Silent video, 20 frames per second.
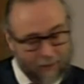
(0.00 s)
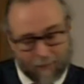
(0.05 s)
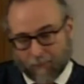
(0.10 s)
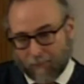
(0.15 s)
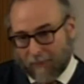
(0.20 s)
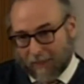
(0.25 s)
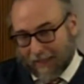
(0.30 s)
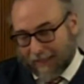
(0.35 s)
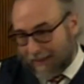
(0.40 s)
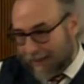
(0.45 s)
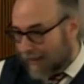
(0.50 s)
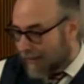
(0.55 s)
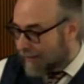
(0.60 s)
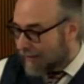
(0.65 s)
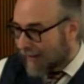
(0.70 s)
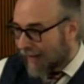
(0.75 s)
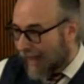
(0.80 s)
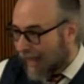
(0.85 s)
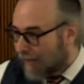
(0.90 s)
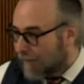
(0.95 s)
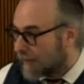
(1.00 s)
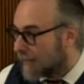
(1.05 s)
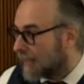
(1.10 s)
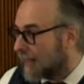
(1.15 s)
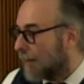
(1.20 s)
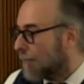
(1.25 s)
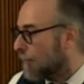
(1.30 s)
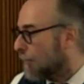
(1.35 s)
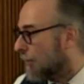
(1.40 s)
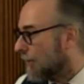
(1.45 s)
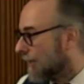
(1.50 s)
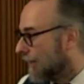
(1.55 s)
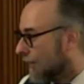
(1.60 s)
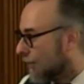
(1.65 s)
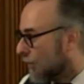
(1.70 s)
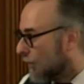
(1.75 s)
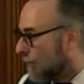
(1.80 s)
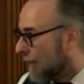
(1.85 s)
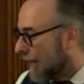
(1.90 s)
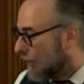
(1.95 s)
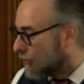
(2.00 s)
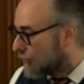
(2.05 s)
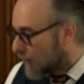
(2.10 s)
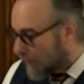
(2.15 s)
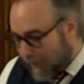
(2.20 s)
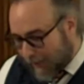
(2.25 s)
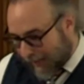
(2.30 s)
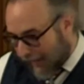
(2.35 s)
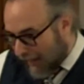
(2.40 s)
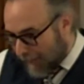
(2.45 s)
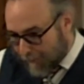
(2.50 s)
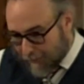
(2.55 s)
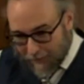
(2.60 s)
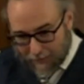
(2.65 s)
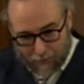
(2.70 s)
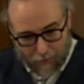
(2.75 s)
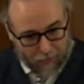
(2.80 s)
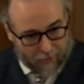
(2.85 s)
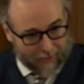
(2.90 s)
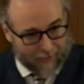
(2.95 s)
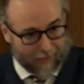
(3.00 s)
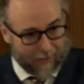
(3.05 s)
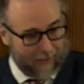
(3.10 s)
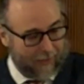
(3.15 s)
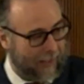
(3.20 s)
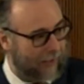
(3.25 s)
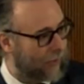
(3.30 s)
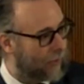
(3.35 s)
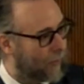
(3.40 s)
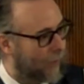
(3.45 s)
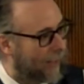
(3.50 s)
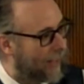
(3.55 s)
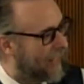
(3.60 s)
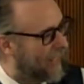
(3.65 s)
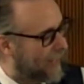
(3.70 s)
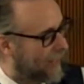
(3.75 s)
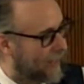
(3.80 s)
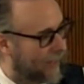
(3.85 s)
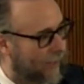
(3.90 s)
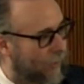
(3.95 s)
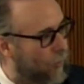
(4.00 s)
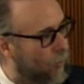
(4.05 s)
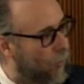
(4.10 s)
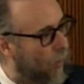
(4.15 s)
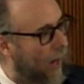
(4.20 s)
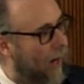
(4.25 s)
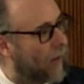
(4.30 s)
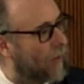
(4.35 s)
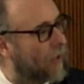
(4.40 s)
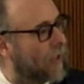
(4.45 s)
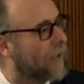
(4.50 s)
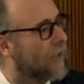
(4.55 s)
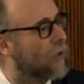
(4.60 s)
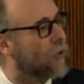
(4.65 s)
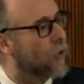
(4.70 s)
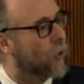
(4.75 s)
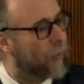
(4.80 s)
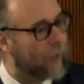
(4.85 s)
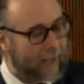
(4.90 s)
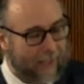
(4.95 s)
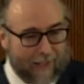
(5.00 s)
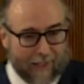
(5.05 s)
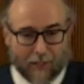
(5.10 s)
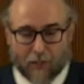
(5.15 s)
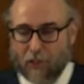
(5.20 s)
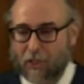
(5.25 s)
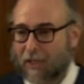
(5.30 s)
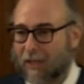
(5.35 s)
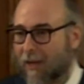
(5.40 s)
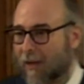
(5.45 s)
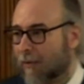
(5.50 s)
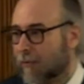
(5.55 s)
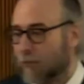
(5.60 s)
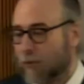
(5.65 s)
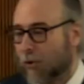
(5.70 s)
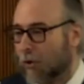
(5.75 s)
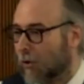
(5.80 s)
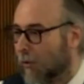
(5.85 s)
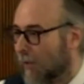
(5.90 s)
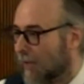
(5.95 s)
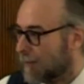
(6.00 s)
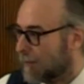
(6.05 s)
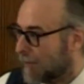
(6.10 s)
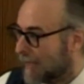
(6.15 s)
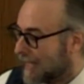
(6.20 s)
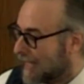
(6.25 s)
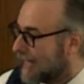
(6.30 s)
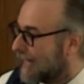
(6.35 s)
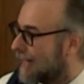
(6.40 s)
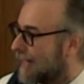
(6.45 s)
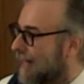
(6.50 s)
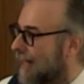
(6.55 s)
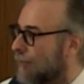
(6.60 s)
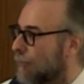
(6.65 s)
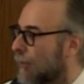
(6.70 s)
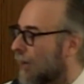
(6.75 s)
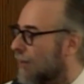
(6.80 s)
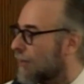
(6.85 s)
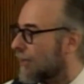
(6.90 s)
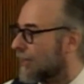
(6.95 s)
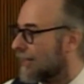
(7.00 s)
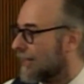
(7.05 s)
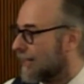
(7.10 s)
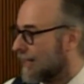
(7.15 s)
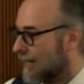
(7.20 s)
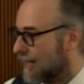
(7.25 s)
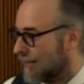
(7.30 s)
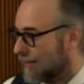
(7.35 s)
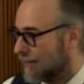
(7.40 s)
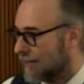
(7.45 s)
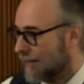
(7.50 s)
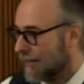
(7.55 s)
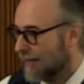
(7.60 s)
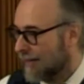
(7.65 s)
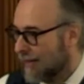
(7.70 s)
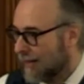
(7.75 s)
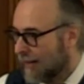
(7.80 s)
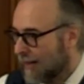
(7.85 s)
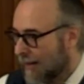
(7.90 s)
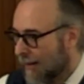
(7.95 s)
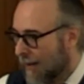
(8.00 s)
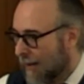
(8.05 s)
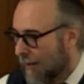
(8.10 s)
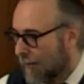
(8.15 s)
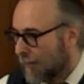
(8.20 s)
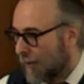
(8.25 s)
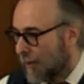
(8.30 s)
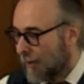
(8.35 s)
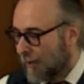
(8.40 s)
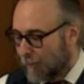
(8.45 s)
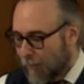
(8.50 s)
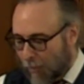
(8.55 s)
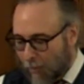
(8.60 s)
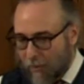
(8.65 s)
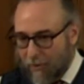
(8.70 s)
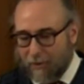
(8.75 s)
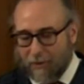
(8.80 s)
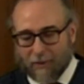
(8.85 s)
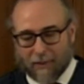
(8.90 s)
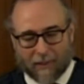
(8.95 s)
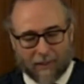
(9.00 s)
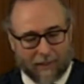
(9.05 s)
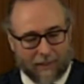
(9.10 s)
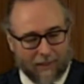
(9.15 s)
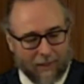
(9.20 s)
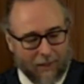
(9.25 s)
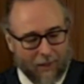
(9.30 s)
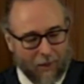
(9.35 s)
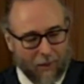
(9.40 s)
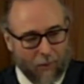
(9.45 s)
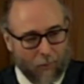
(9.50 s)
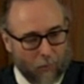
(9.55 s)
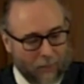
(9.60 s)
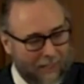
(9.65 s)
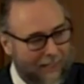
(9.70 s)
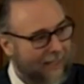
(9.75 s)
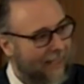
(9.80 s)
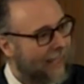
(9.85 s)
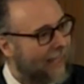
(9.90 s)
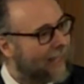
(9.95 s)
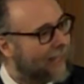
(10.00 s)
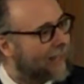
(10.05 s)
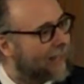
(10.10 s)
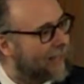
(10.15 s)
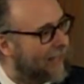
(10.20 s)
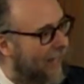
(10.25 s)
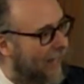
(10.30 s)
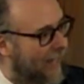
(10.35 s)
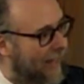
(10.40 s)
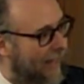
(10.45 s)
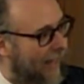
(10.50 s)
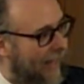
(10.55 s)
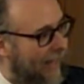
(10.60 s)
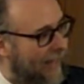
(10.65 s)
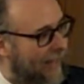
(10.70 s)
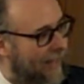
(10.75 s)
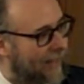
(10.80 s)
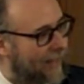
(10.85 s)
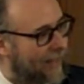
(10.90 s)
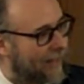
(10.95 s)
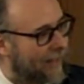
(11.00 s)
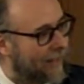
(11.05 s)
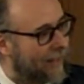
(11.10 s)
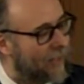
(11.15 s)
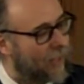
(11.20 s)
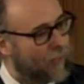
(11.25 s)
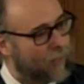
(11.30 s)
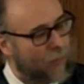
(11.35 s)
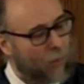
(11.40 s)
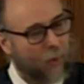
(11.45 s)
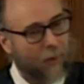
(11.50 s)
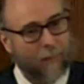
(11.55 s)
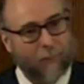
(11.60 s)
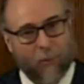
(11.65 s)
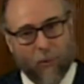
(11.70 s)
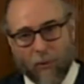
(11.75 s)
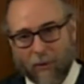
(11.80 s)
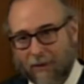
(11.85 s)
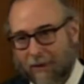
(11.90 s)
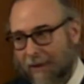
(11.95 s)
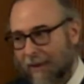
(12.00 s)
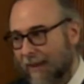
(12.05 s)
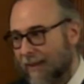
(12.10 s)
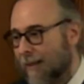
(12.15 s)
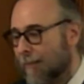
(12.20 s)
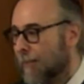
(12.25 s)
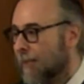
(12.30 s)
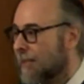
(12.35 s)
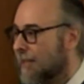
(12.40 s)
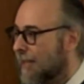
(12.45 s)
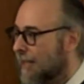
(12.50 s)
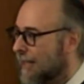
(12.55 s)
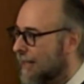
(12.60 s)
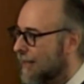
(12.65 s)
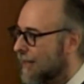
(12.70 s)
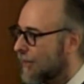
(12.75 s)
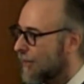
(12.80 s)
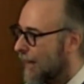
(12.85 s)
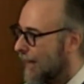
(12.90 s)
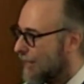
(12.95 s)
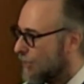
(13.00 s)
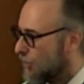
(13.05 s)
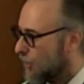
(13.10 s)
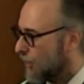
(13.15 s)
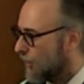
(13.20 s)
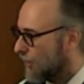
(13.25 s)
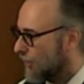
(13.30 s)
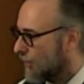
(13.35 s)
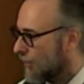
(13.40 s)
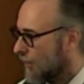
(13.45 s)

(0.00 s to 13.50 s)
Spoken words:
It needs to have some political boundaries, absolutely, because otherwise, where does the jurisdiction of Torah begin and where does it end? But importantly, what is inside that is more important than the particular edges.